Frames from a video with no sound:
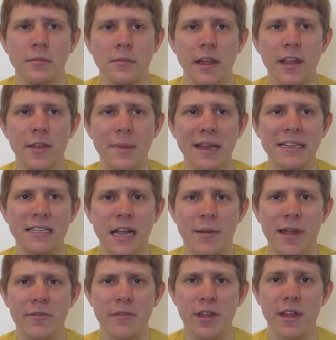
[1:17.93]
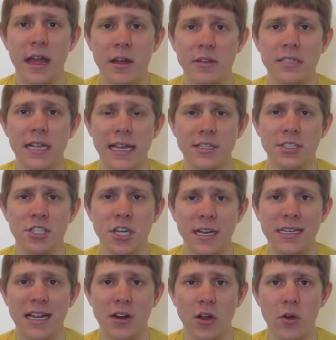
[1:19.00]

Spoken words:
In the meantime, everything else has checked out